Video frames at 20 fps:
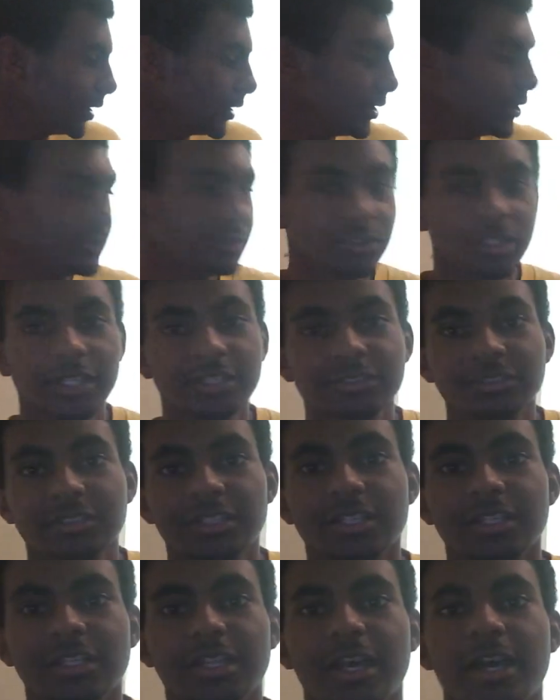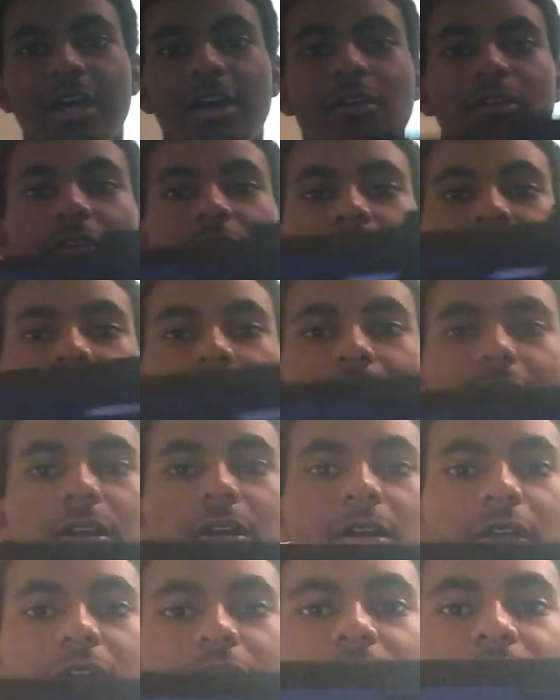and let you guys see it now.
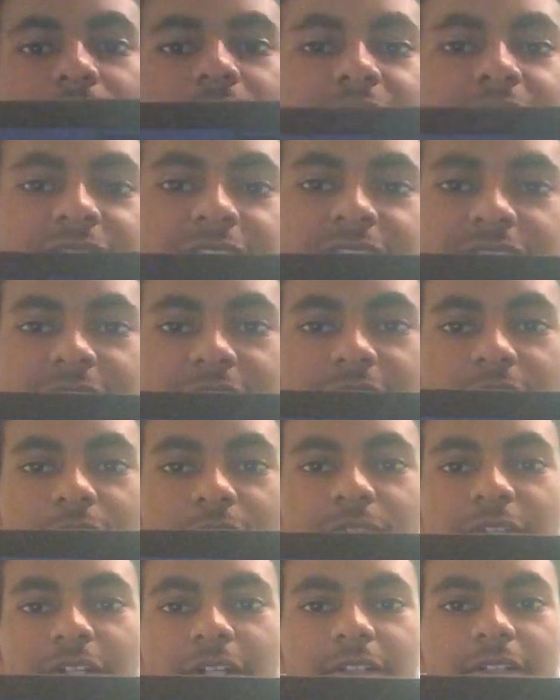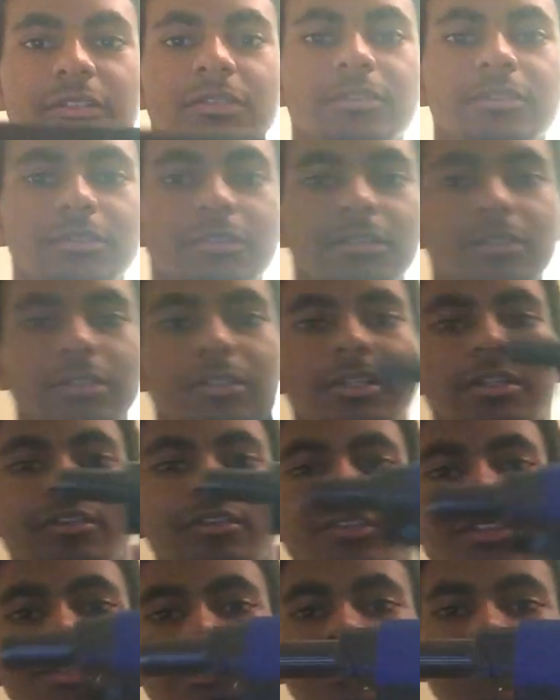This is the cold gun.
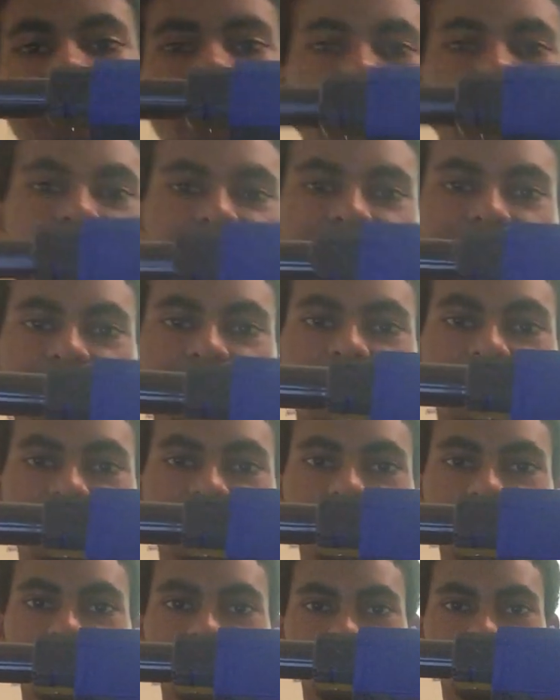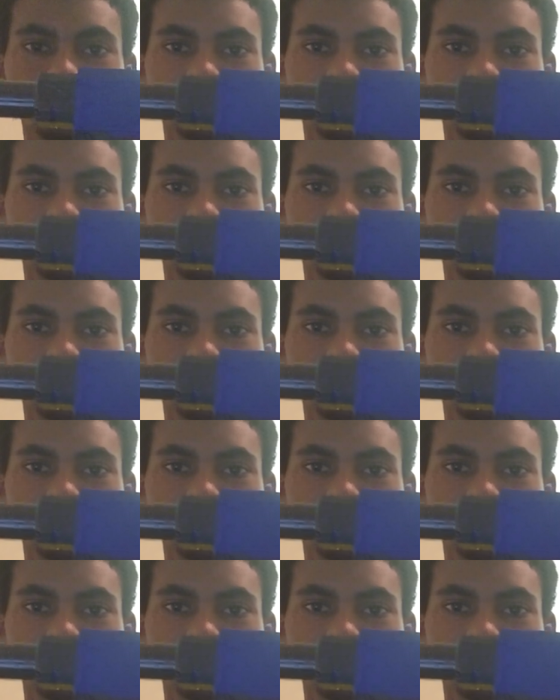This is what it started from.